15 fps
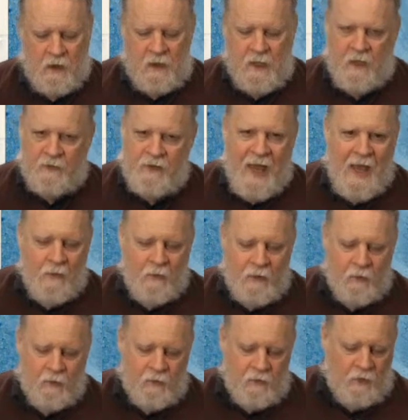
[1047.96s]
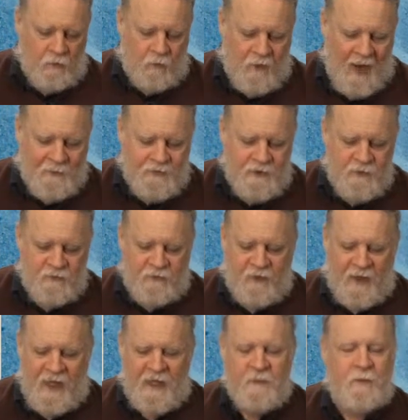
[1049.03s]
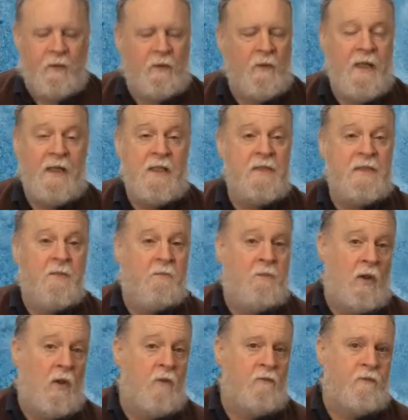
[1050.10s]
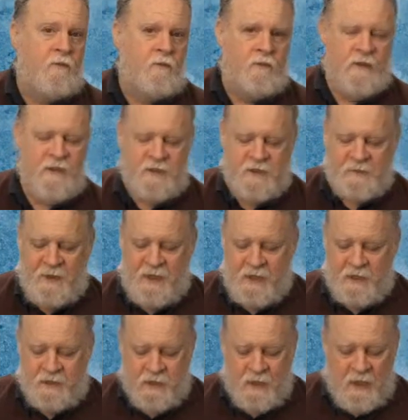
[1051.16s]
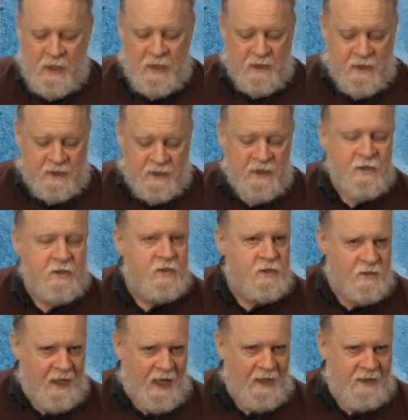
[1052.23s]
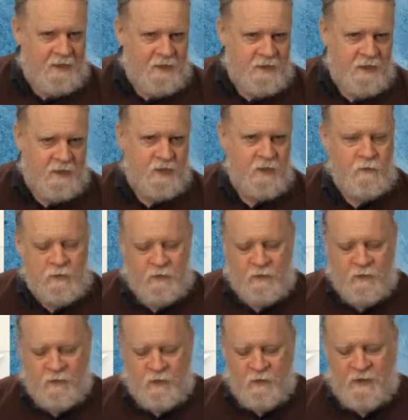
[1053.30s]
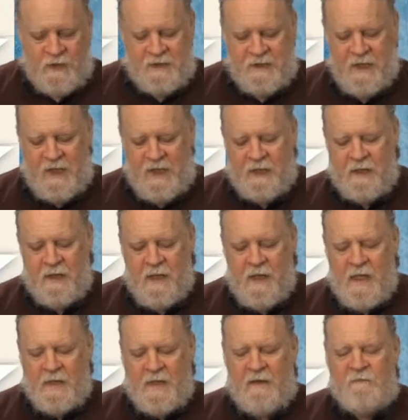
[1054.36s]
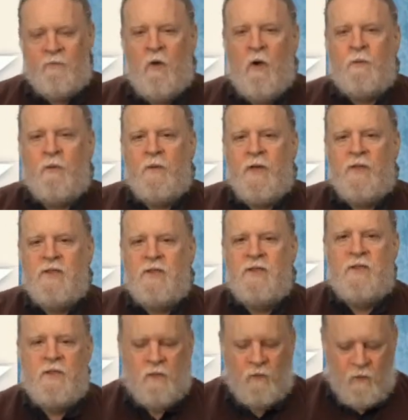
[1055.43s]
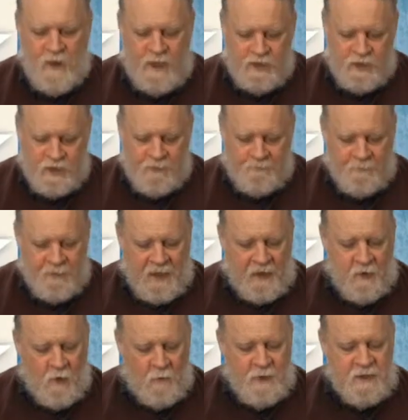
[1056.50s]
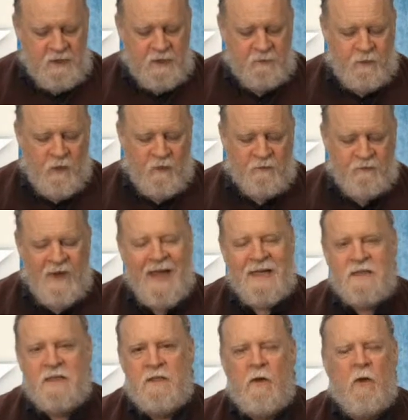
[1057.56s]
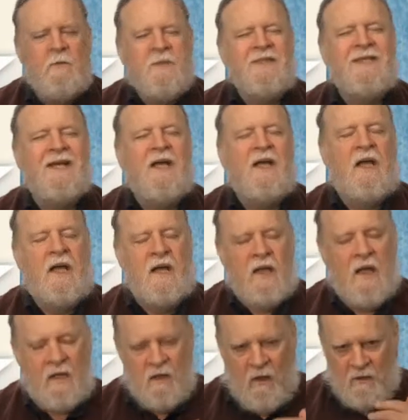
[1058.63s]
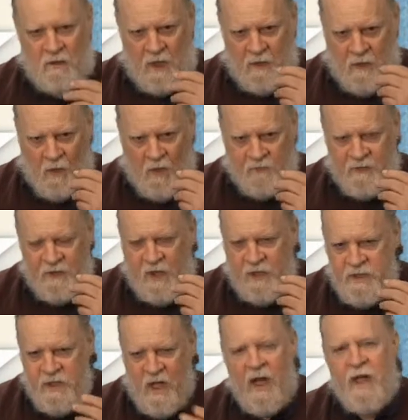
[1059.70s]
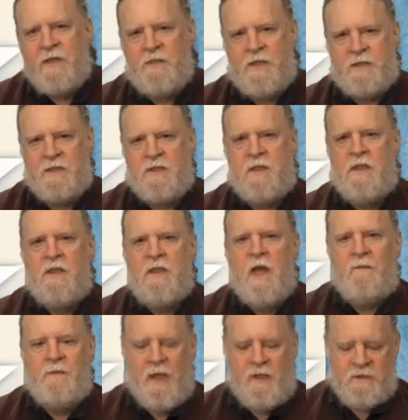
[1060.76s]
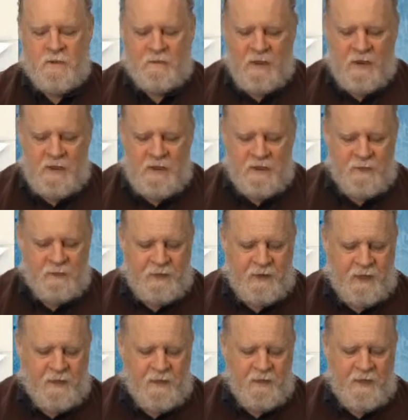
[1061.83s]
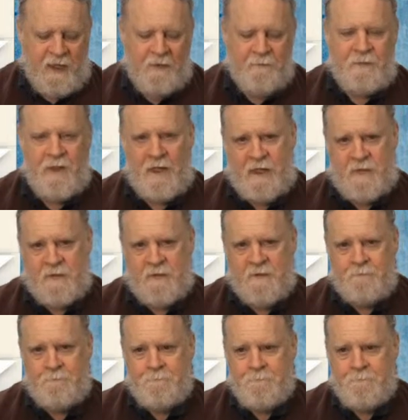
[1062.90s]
Now that one, wrapped in the flag and parading as a blow for free speech, the Citizens United decision, which was in 2010, gave corporations and the rich an opening to pour vast and almost and often anonymous amounts of money into political campaigns.